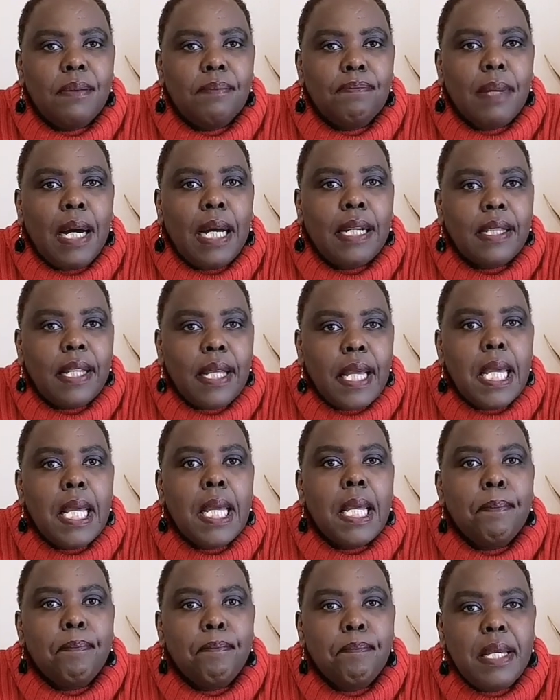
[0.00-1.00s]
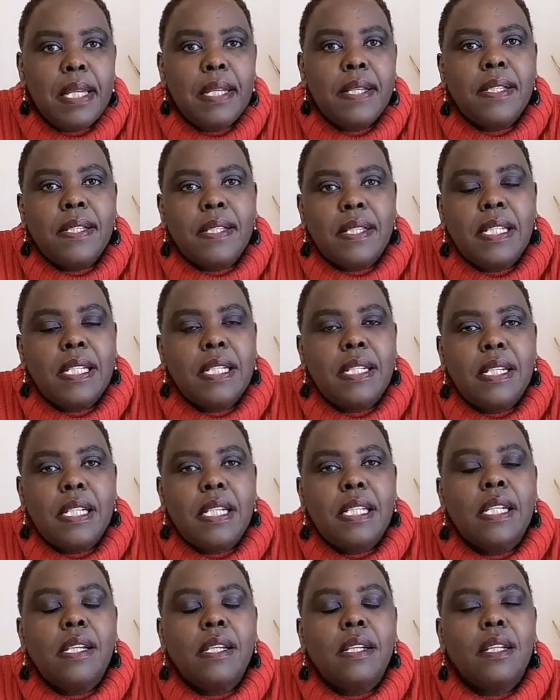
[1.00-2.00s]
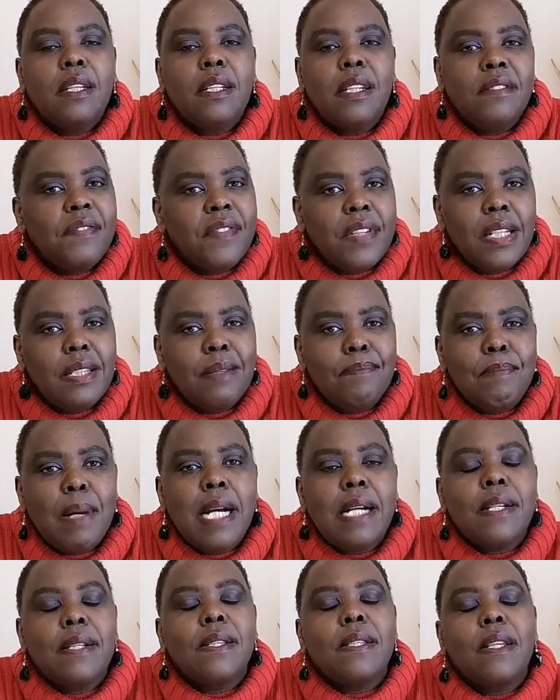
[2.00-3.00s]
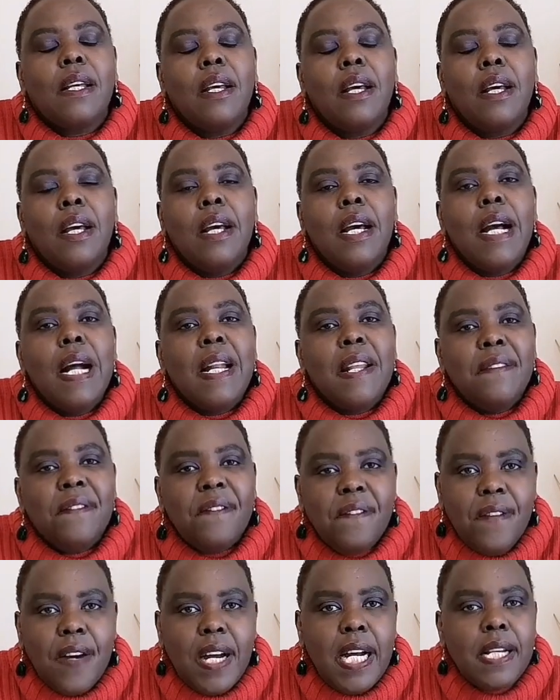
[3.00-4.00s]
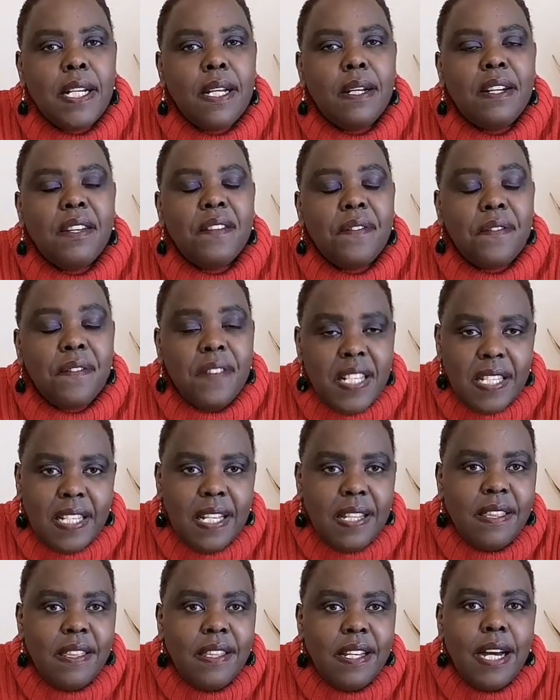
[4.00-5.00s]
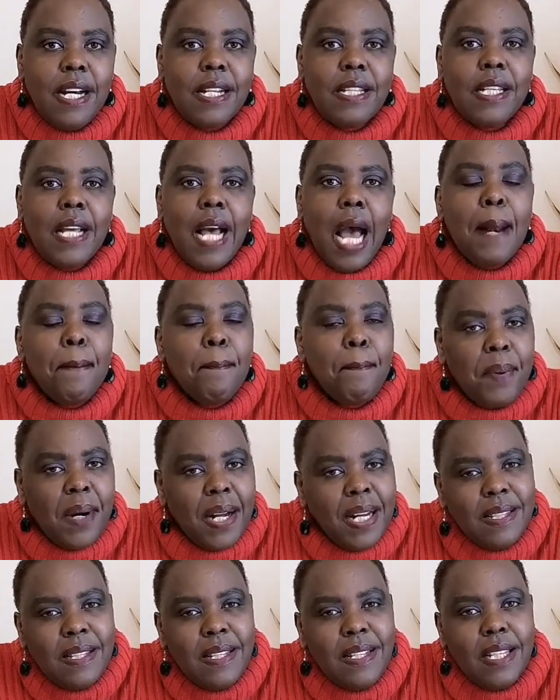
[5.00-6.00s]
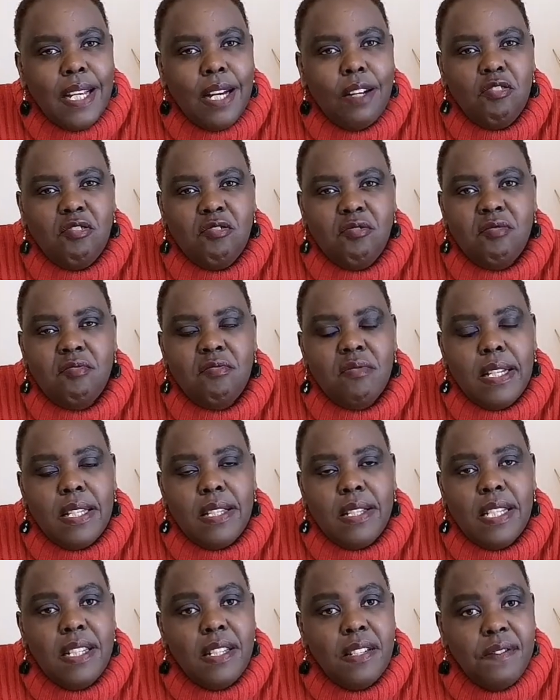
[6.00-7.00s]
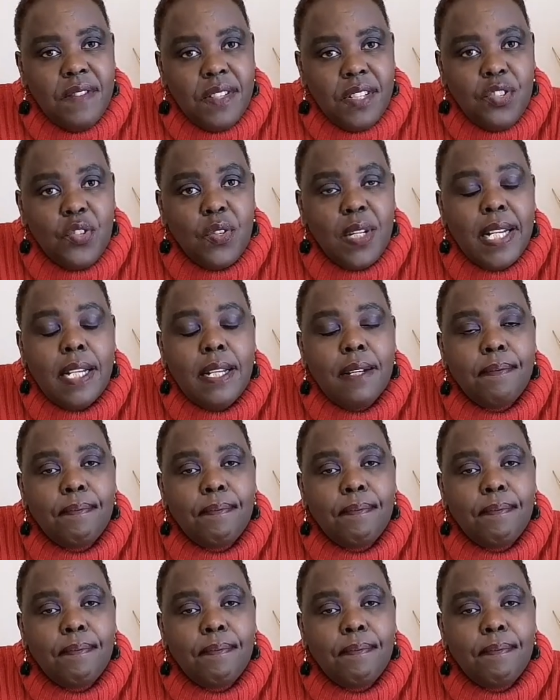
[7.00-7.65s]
part A, B, C, D, different marks. Revisit that and practice how to do it. Individually,